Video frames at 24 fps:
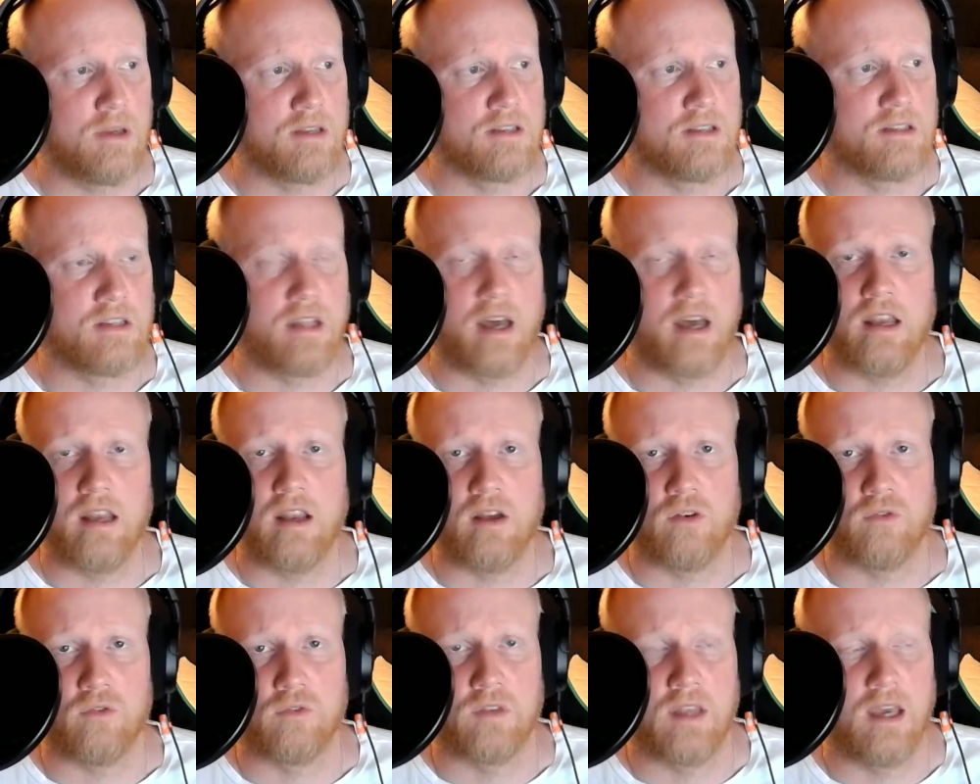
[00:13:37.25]
is 9
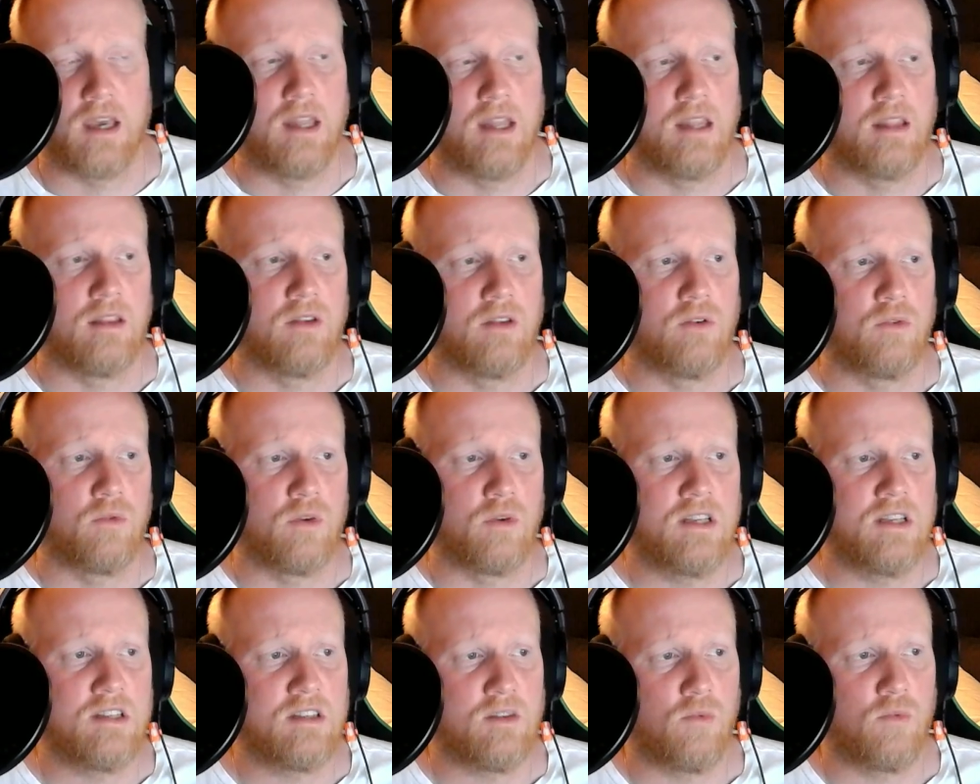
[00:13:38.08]
out of 10, and the
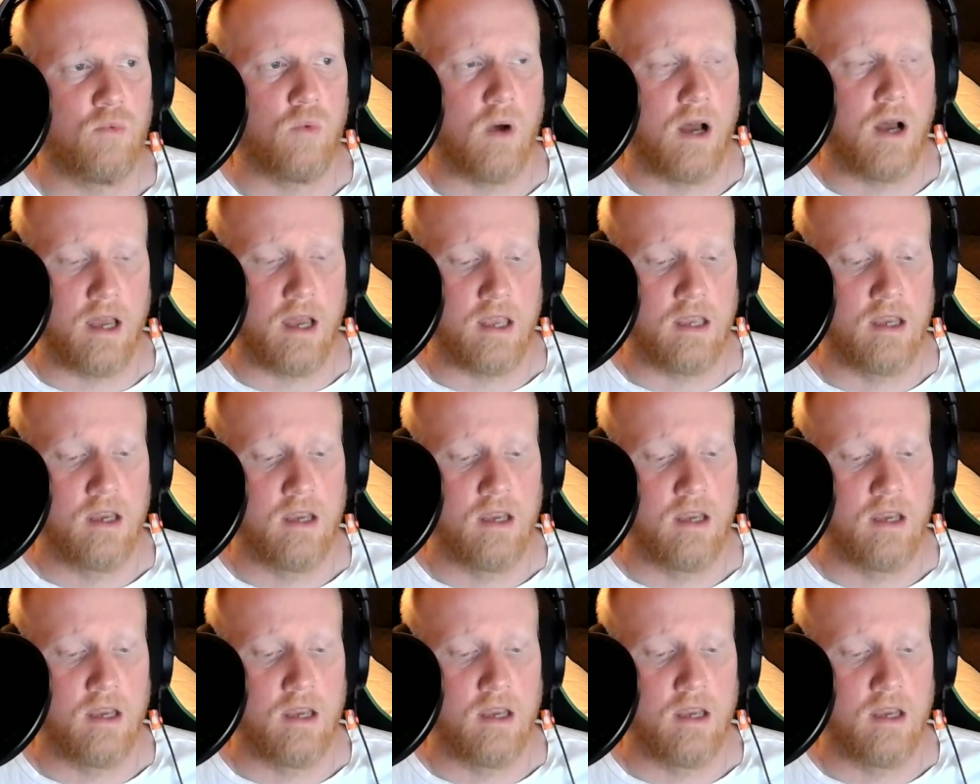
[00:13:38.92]
reason why